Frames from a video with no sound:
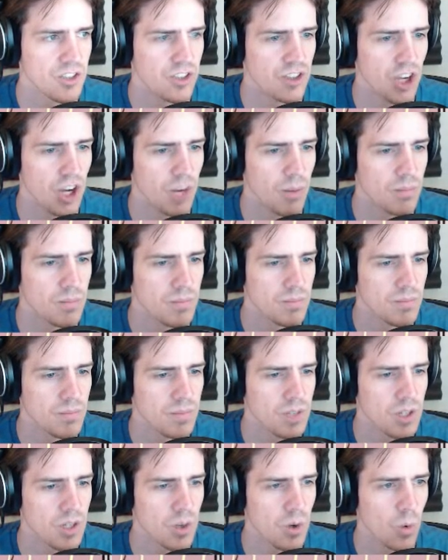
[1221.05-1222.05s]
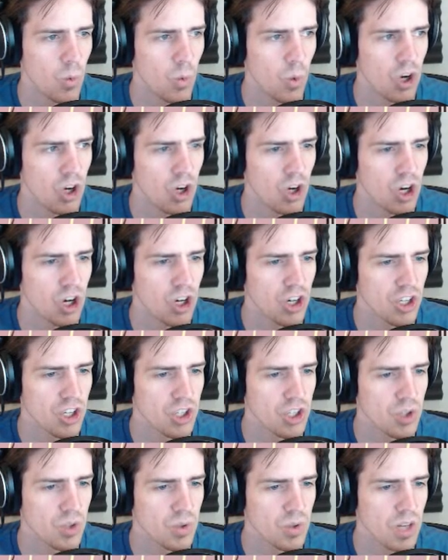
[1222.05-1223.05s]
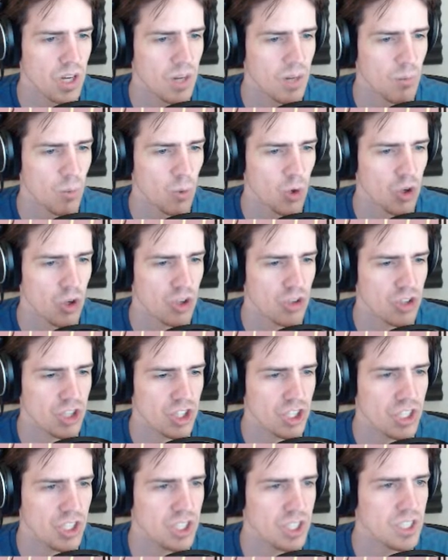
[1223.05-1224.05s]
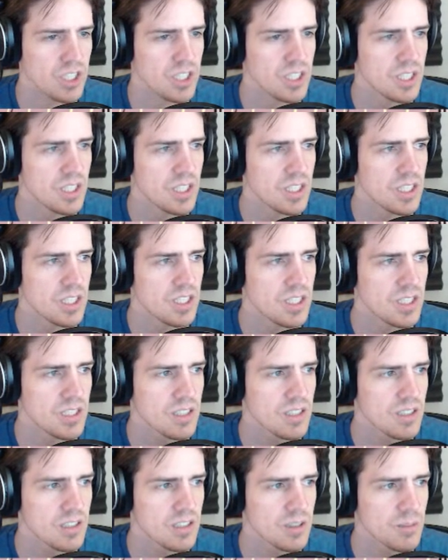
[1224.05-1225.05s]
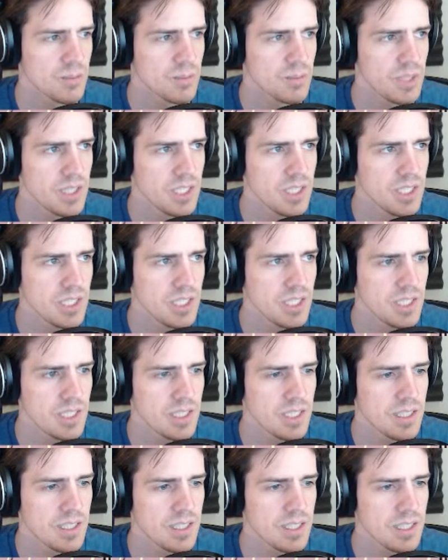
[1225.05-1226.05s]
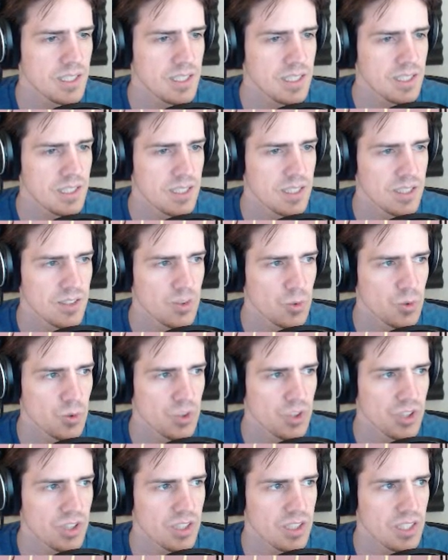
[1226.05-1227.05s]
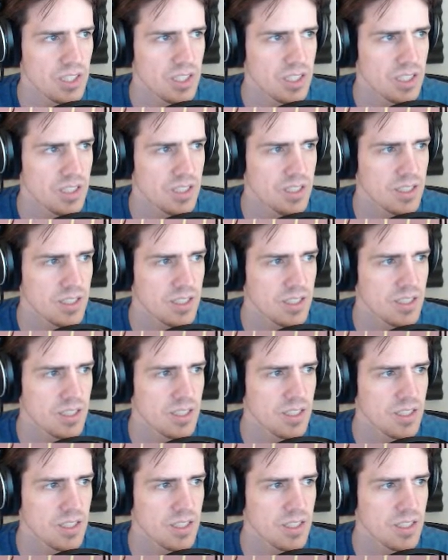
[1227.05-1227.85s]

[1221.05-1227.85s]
Sam? Where are you? I'm worried. Oh, man. That's so sad.